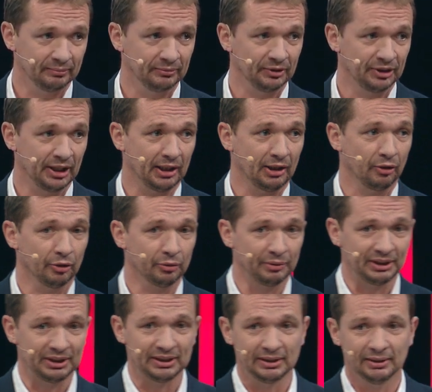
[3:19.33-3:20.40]
They are
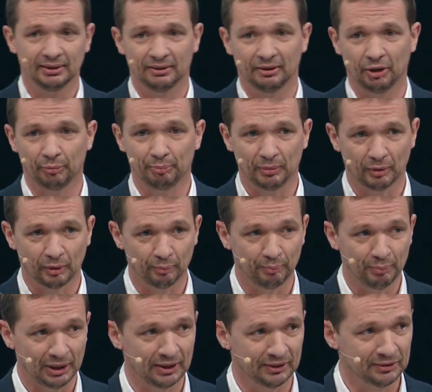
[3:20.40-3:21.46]
already a
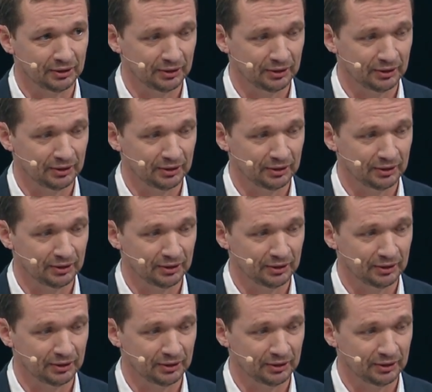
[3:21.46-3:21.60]
biggest